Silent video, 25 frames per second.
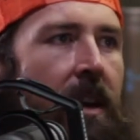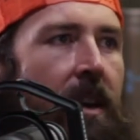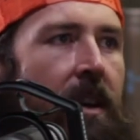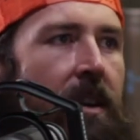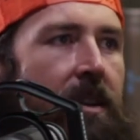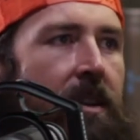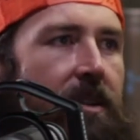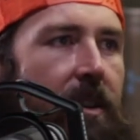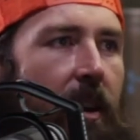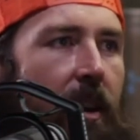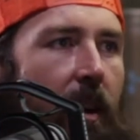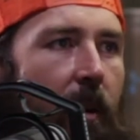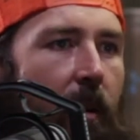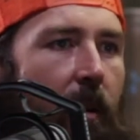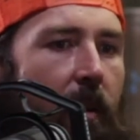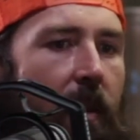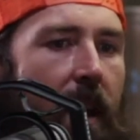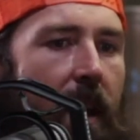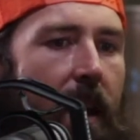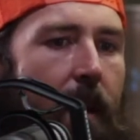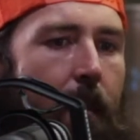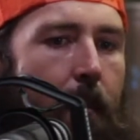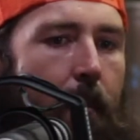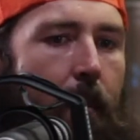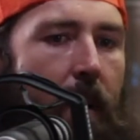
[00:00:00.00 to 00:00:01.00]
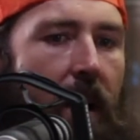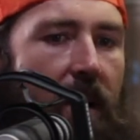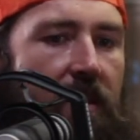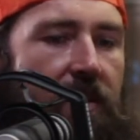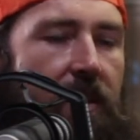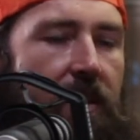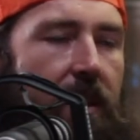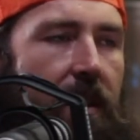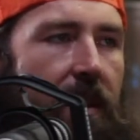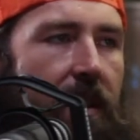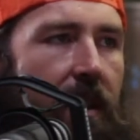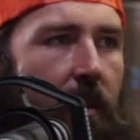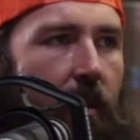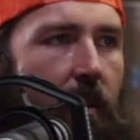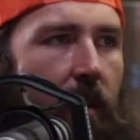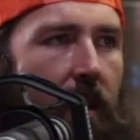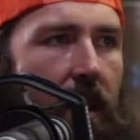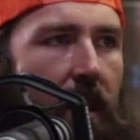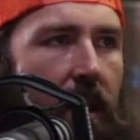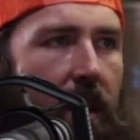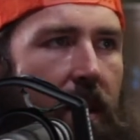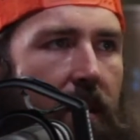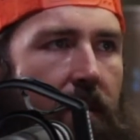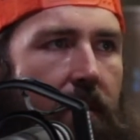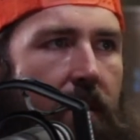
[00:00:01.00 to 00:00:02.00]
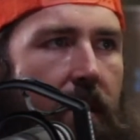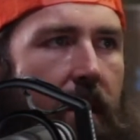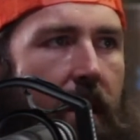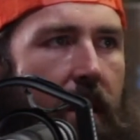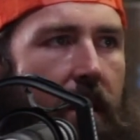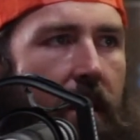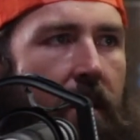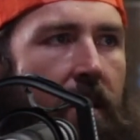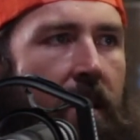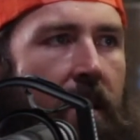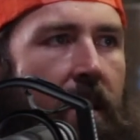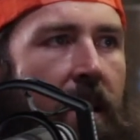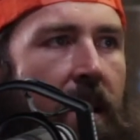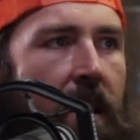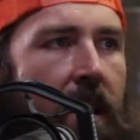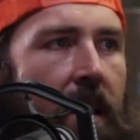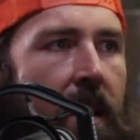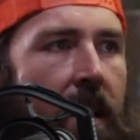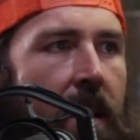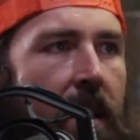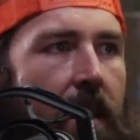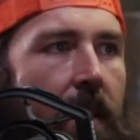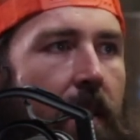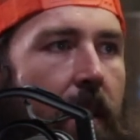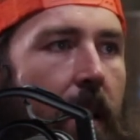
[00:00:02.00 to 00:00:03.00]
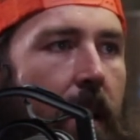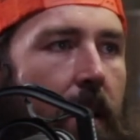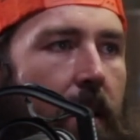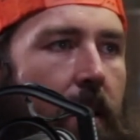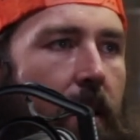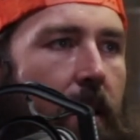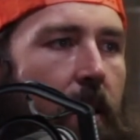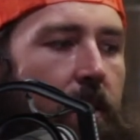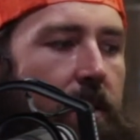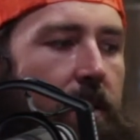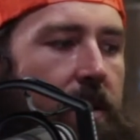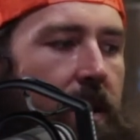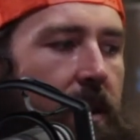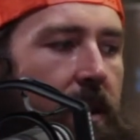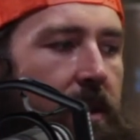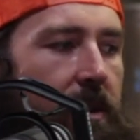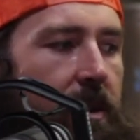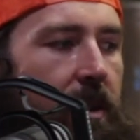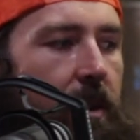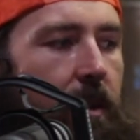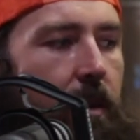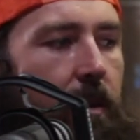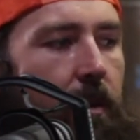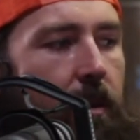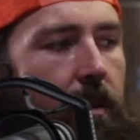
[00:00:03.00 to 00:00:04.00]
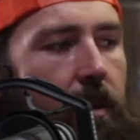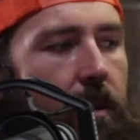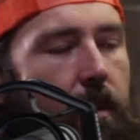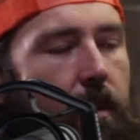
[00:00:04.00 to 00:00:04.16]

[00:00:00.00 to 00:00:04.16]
So that budget that would live there then goes into the